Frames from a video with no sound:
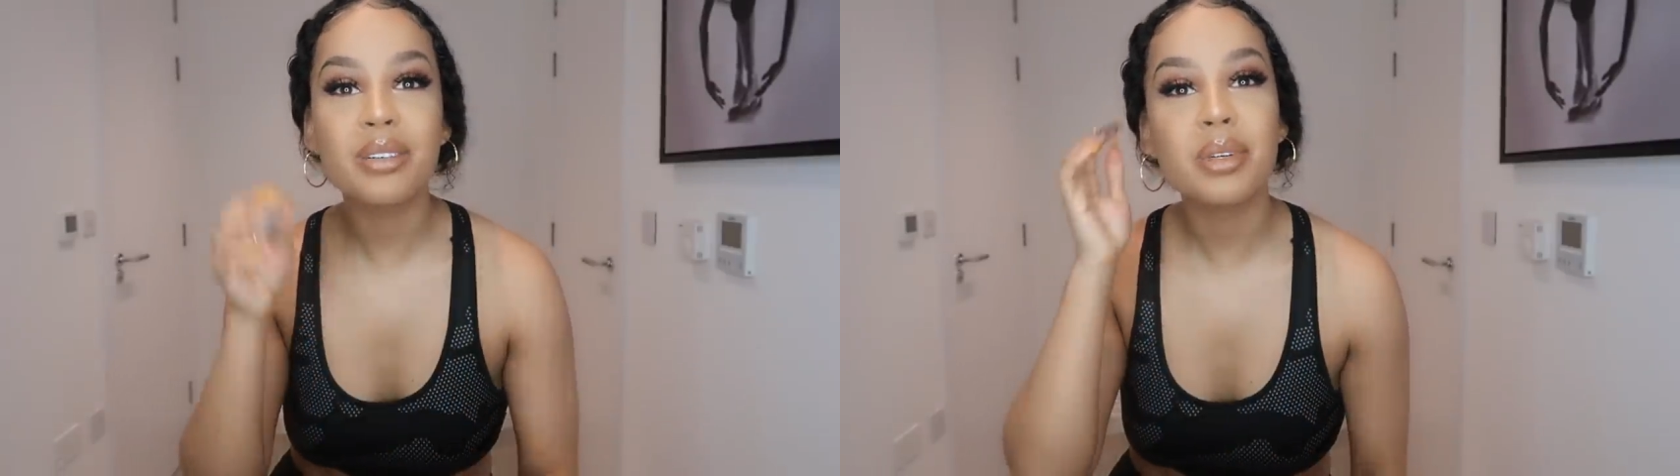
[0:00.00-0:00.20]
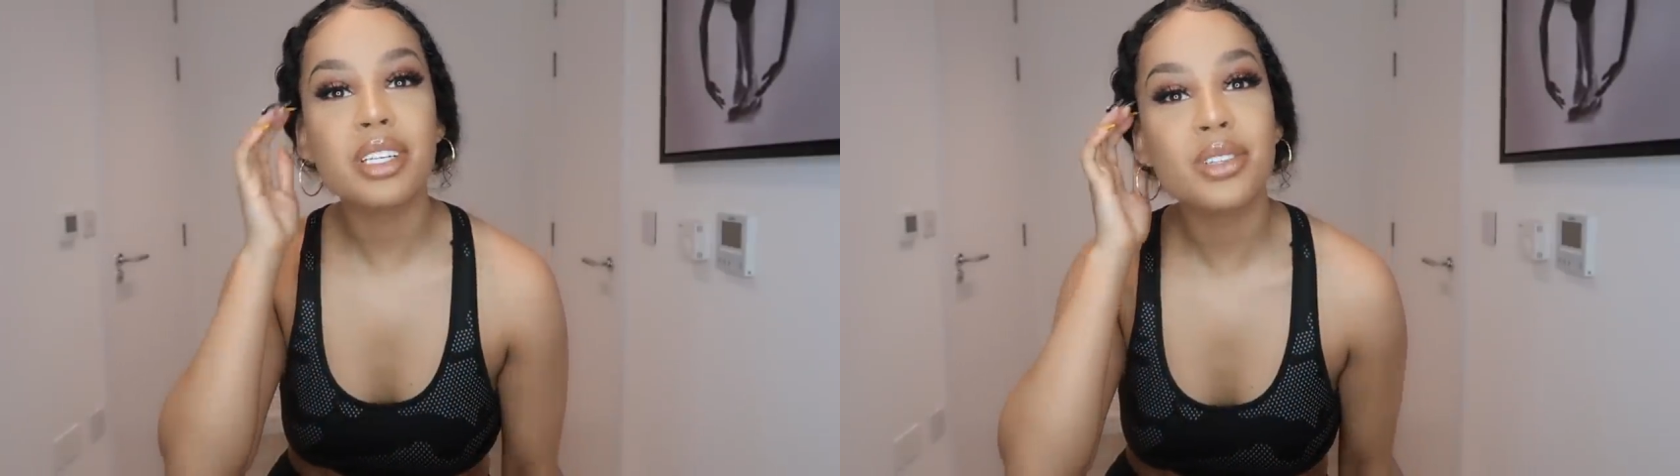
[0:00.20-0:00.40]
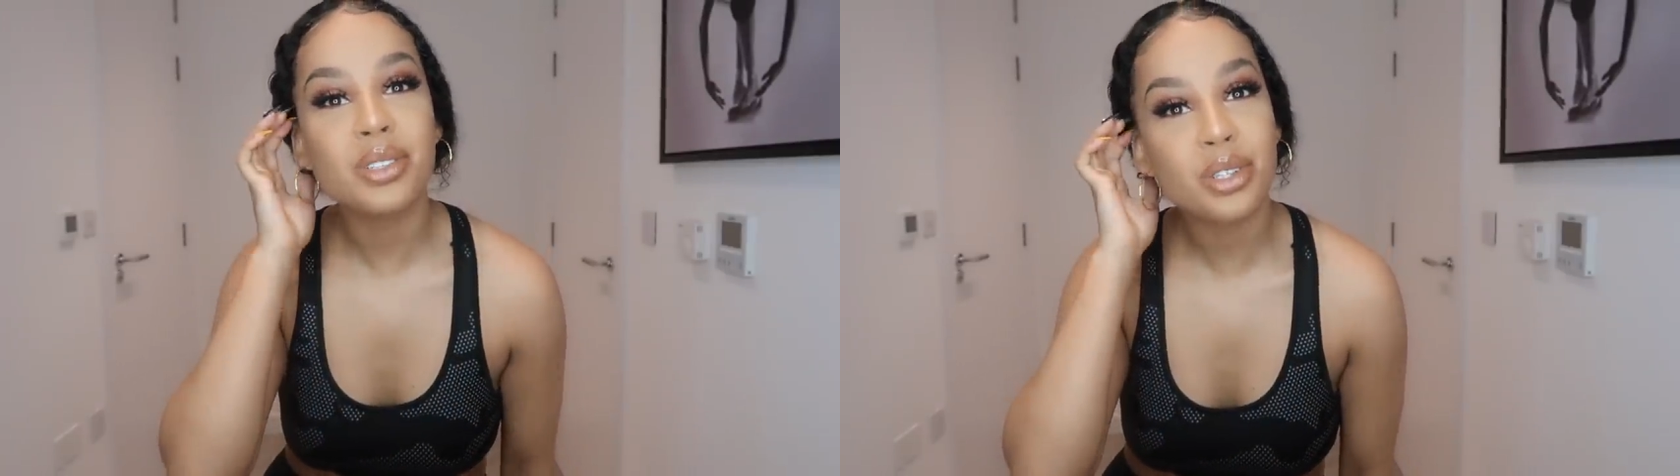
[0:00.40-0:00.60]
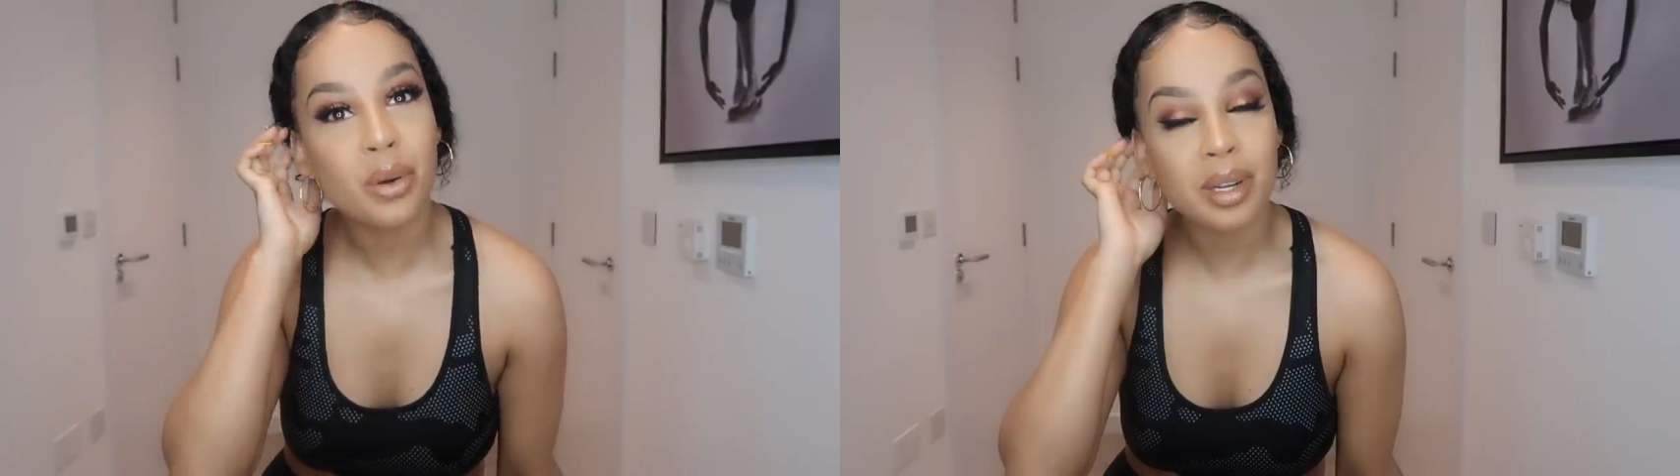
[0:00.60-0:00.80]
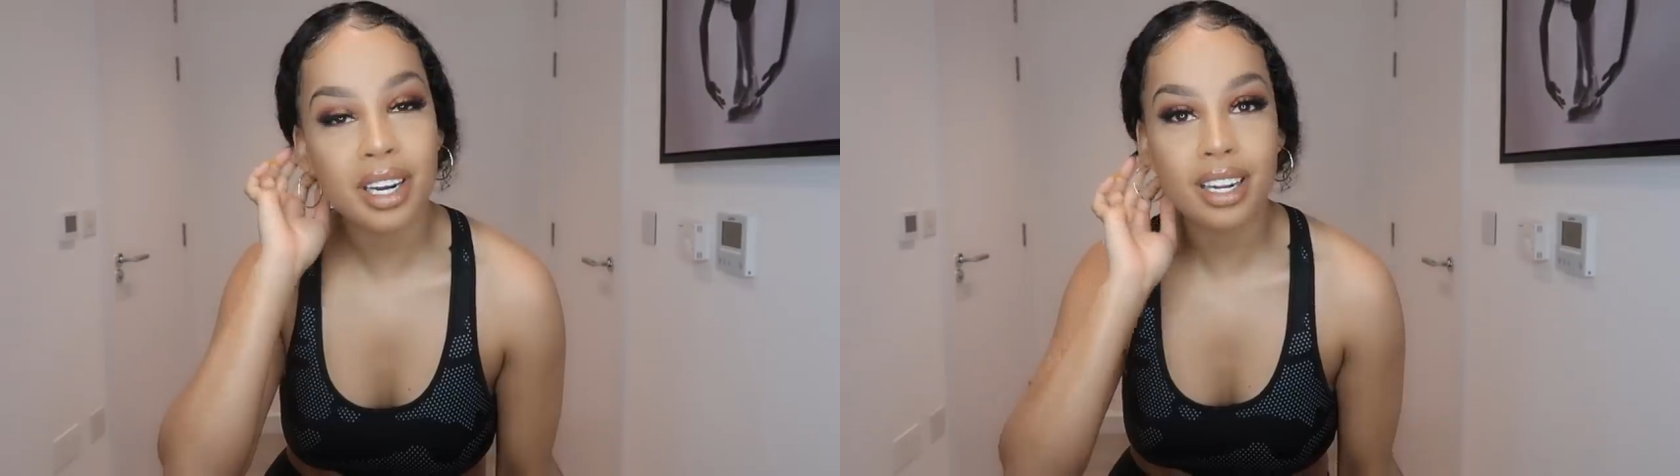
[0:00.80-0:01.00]
Be sure to
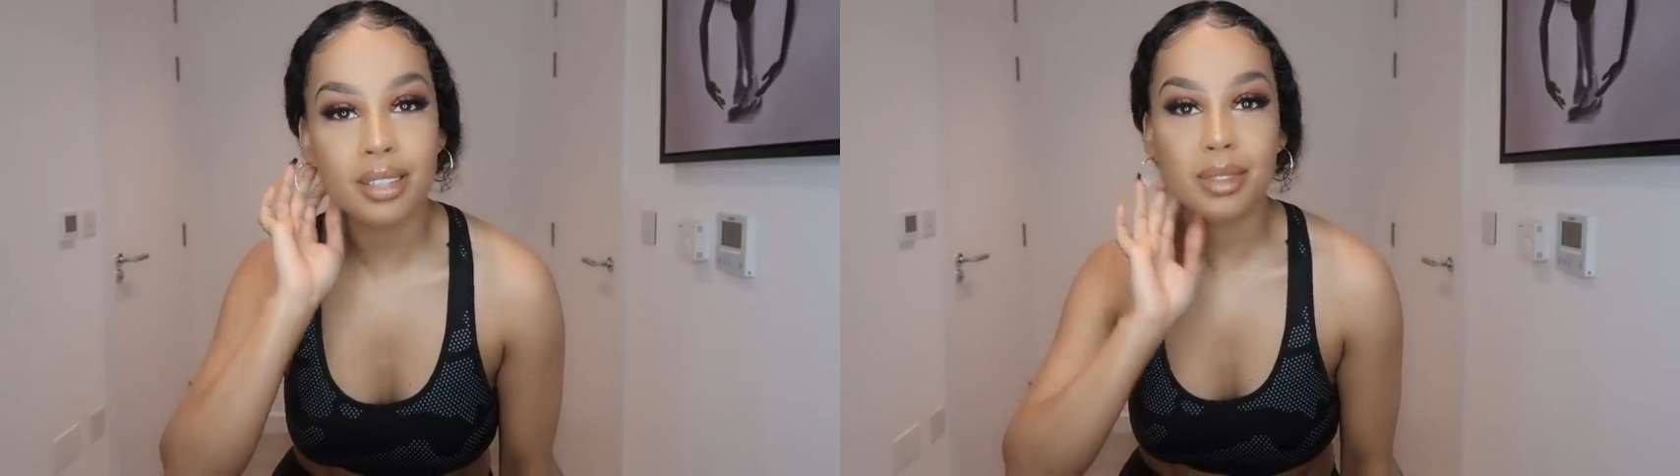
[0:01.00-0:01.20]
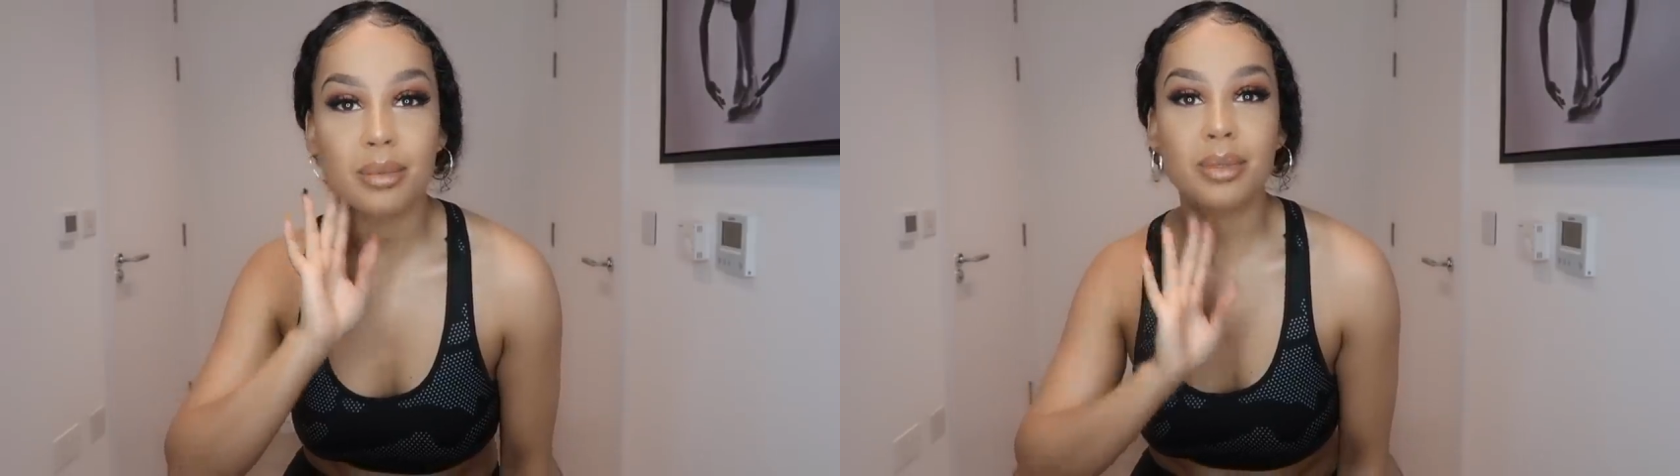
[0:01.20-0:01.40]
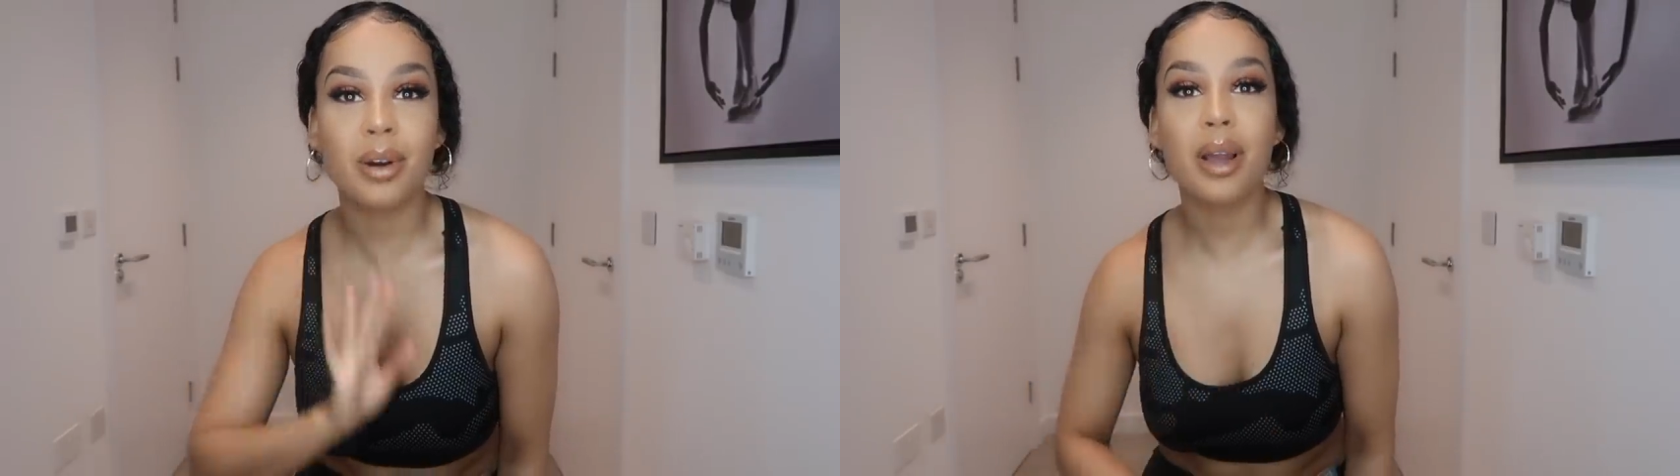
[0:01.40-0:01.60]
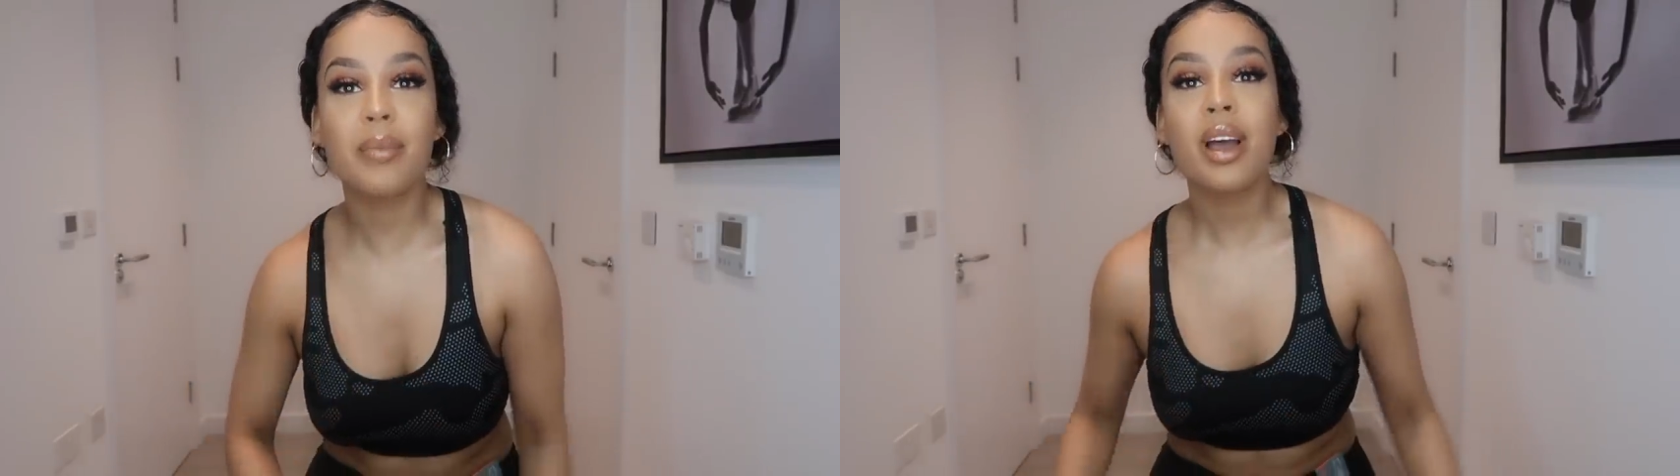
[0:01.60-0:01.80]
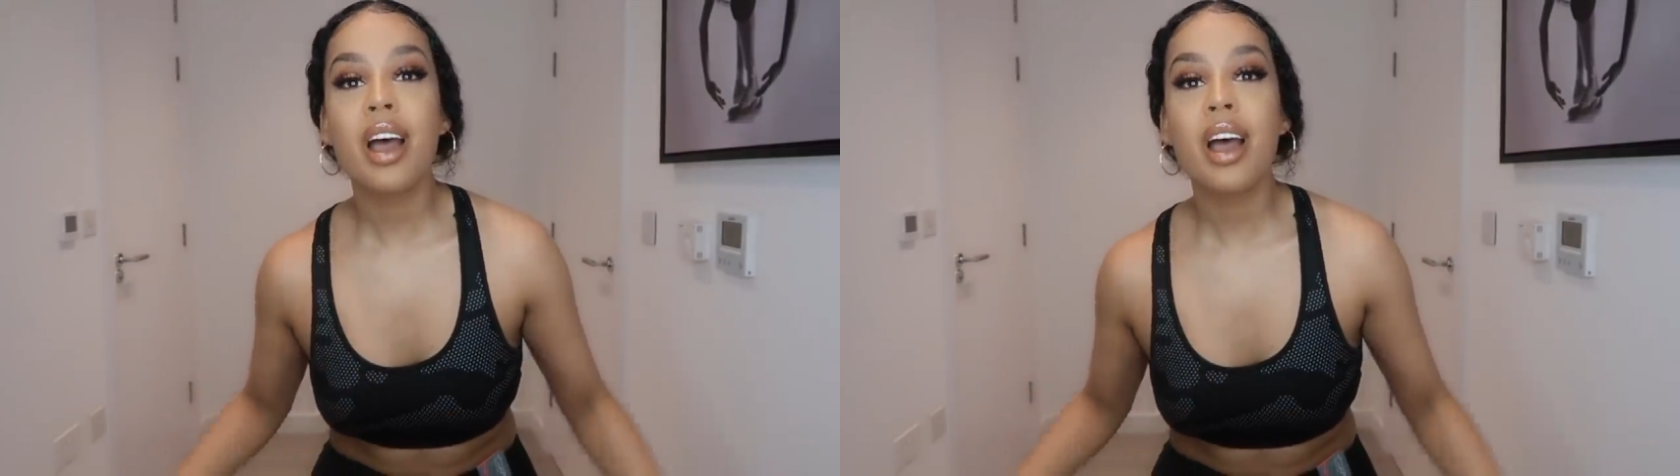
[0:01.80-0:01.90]
comment, like and subscribe.